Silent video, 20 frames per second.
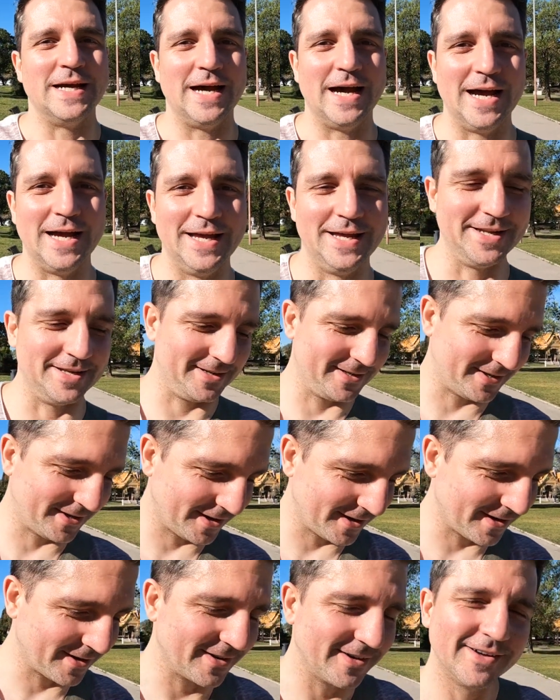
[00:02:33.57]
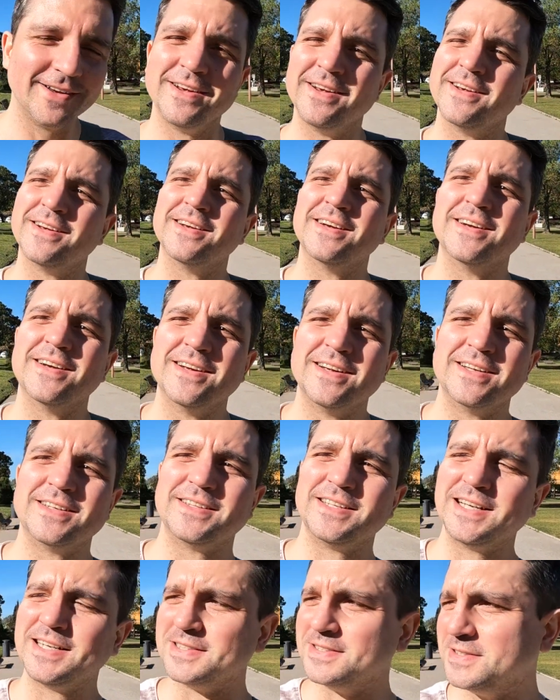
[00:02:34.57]
And
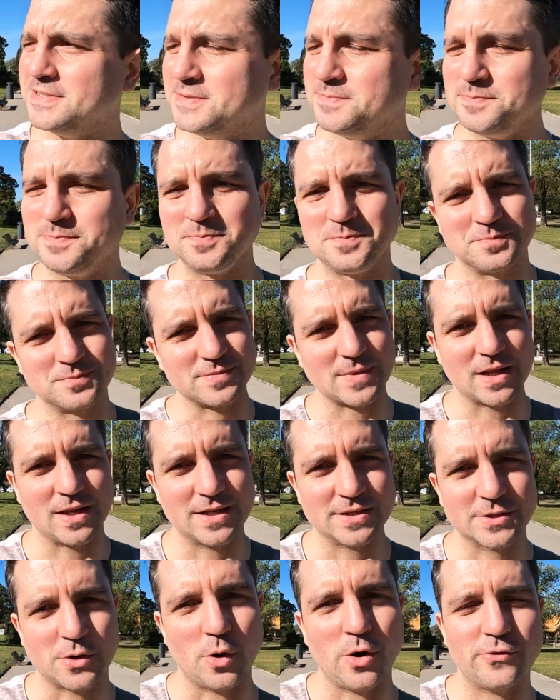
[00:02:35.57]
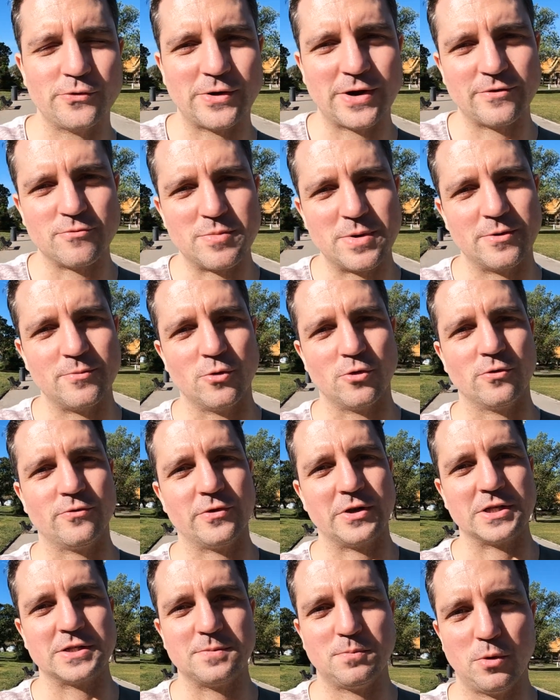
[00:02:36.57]
yeah, let's go off and have a bit more of
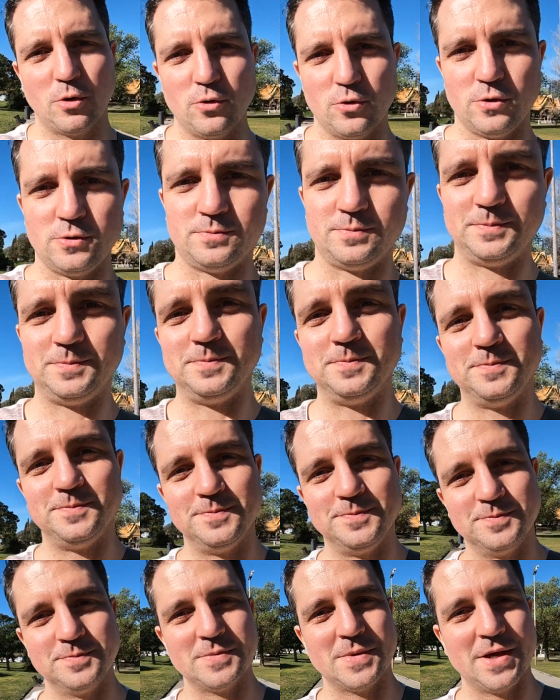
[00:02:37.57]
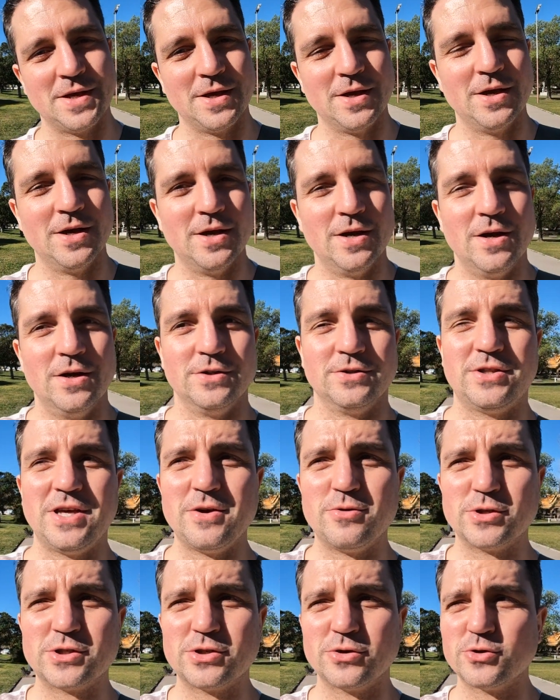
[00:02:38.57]
an explore. They
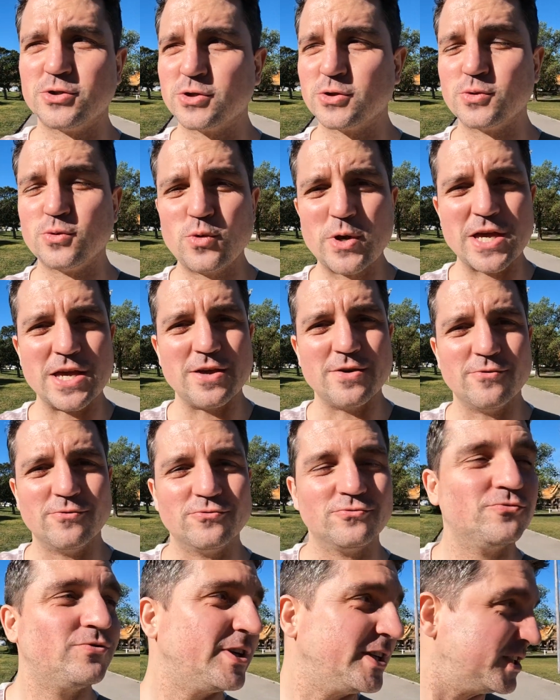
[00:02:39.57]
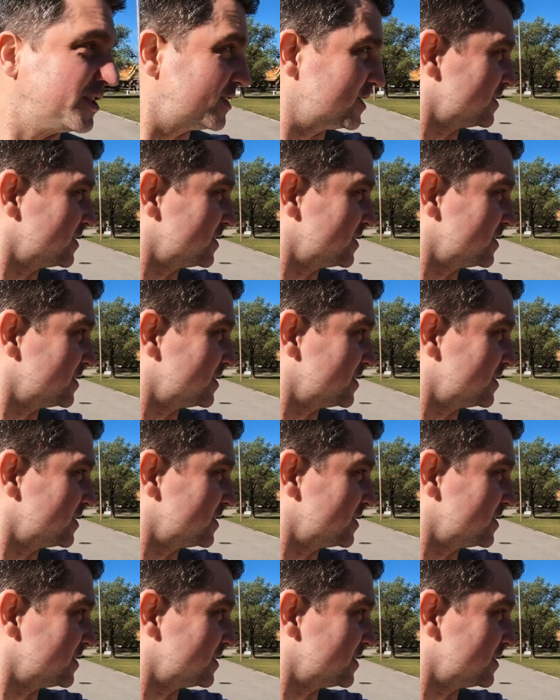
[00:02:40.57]
were so sweet, rich